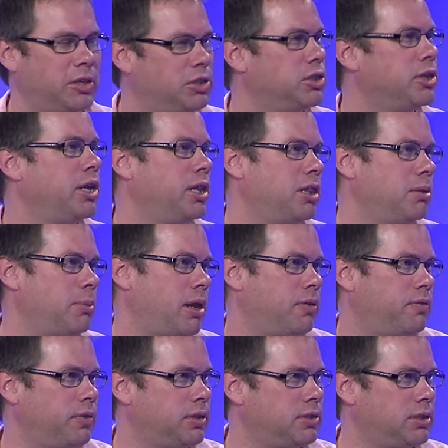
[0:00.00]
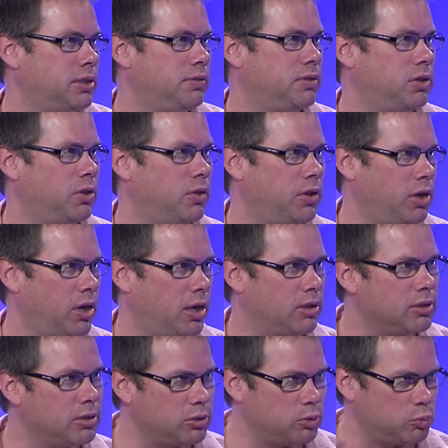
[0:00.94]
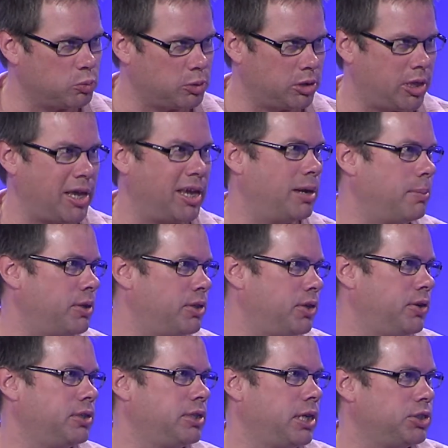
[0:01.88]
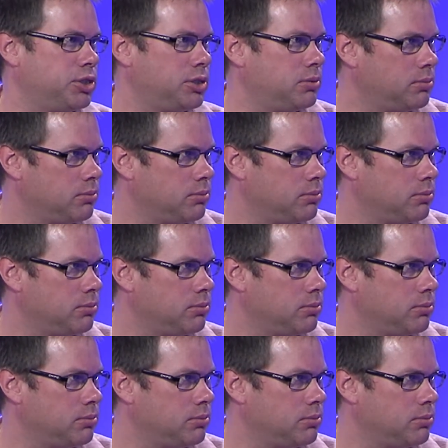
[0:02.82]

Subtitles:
still getting the benefits even though they're not thinking about their intention?